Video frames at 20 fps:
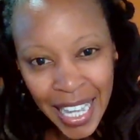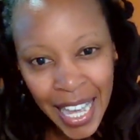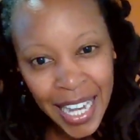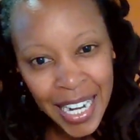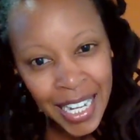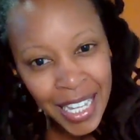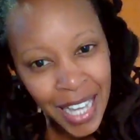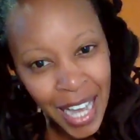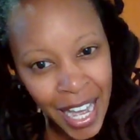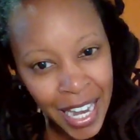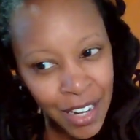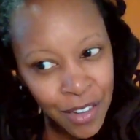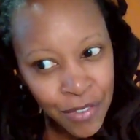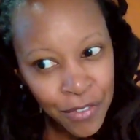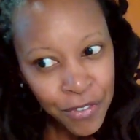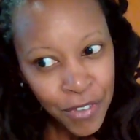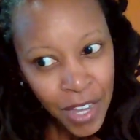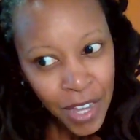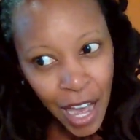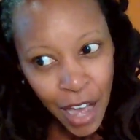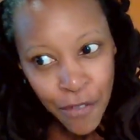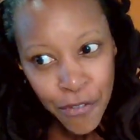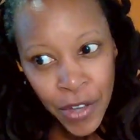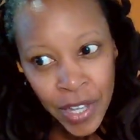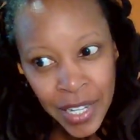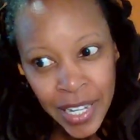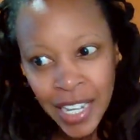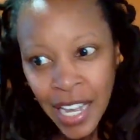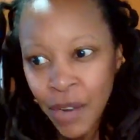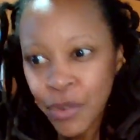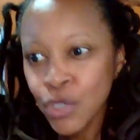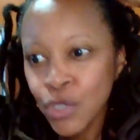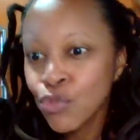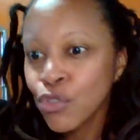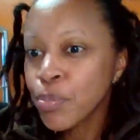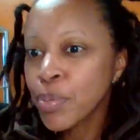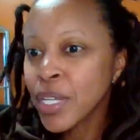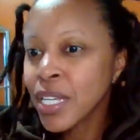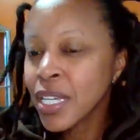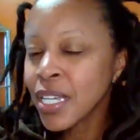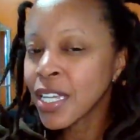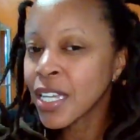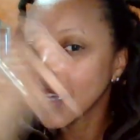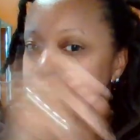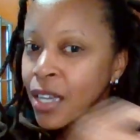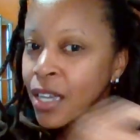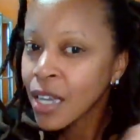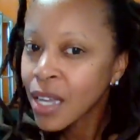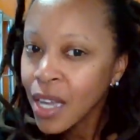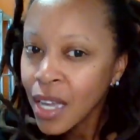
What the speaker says: And it kind of, I felt like I was repeating